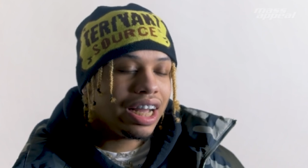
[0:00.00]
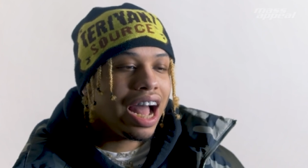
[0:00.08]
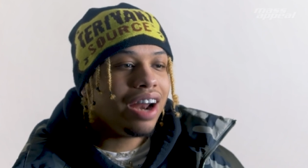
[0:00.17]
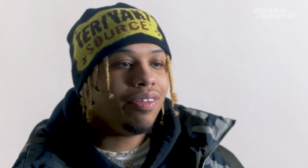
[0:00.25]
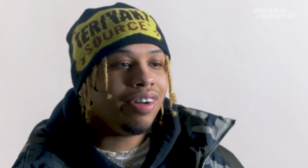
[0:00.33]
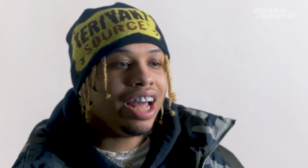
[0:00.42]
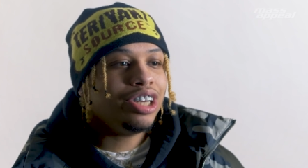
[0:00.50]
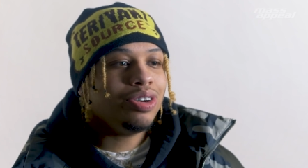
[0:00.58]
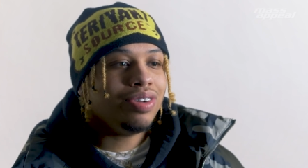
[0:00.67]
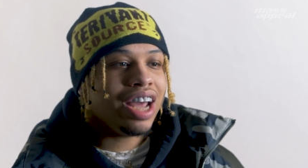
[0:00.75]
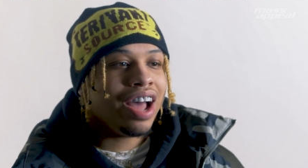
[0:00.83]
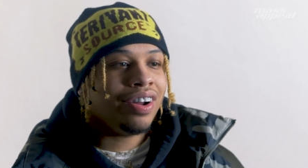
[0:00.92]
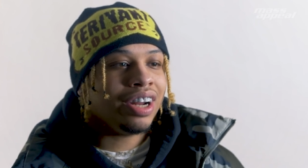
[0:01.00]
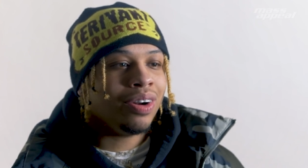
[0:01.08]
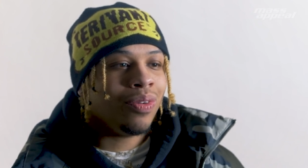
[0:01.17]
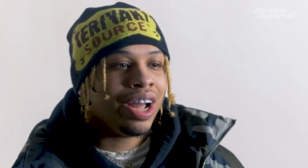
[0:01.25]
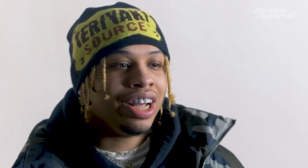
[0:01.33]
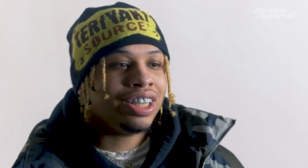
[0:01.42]
they kind of let you down
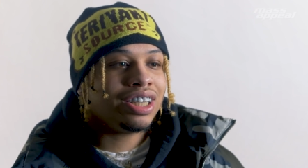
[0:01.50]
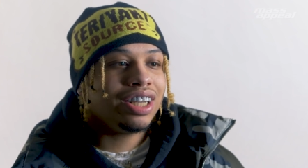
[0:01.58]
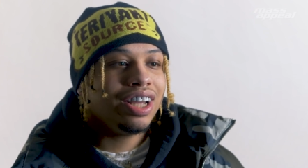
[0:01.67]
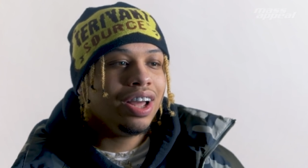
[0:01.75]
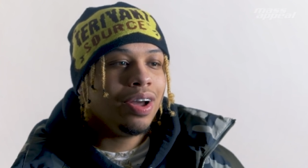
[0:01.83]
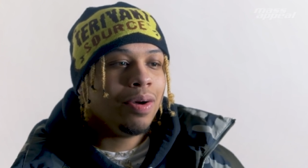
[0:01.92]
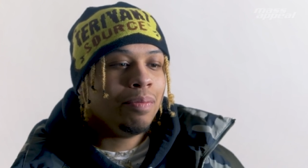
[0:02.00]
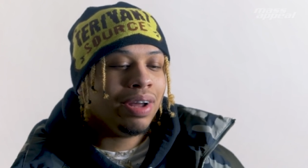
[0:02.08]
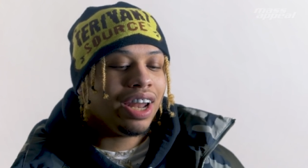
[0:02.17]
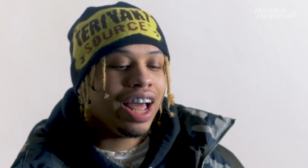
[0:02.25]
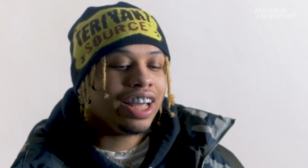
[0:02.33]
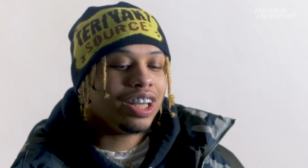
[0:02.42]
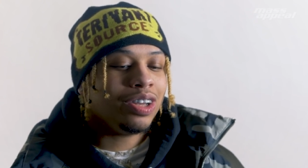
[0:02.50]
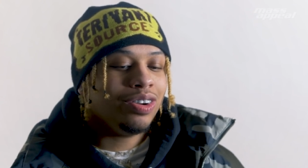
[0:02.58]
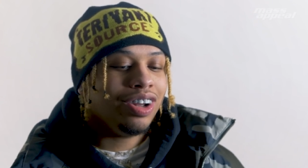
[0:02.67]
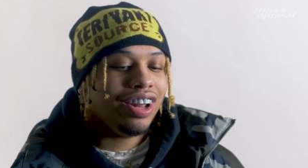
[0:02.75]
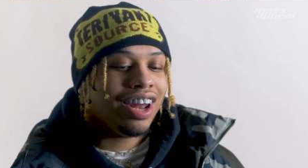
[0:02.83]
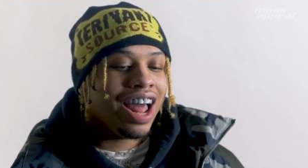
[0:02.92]
in ways, but like
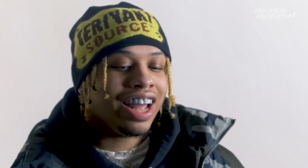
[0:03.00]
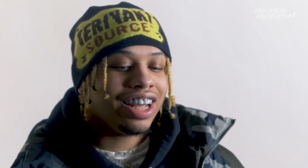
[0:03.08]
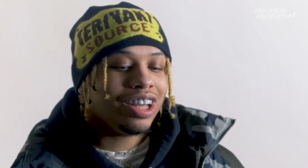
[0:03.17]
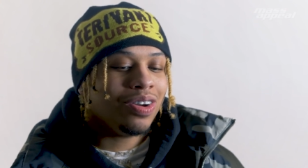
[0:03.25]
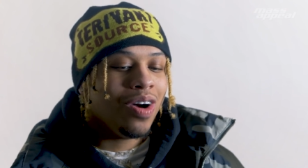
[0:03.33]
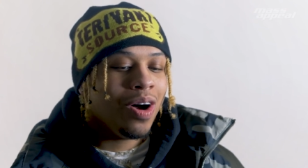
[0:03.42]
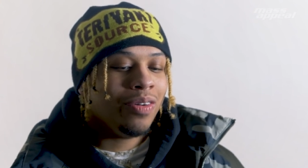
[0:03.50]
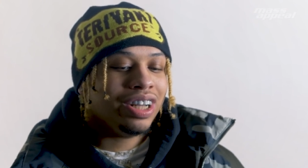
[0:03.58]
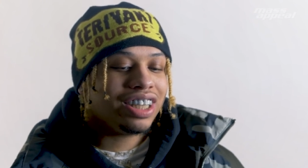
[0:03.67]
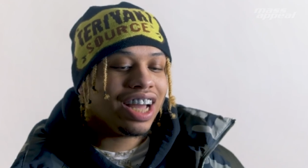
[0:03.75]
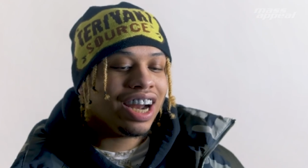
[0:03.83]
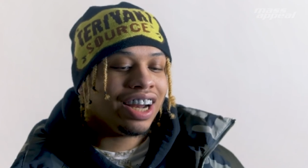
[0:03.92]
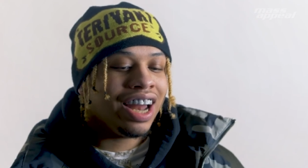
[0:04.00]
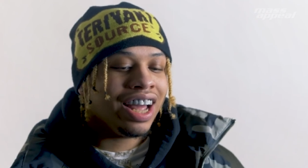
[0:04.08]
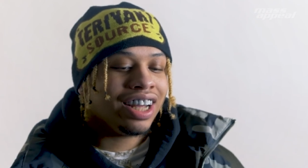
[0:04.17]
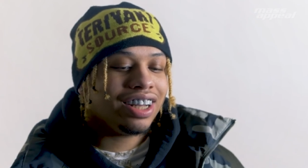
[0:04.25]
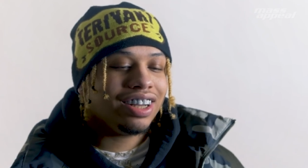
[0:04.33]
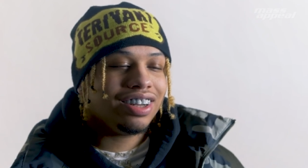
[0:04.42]
you like you always kind of
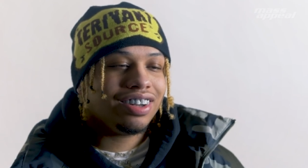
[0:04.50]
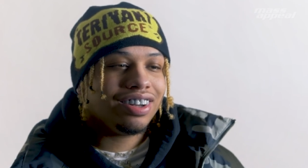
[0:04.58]
like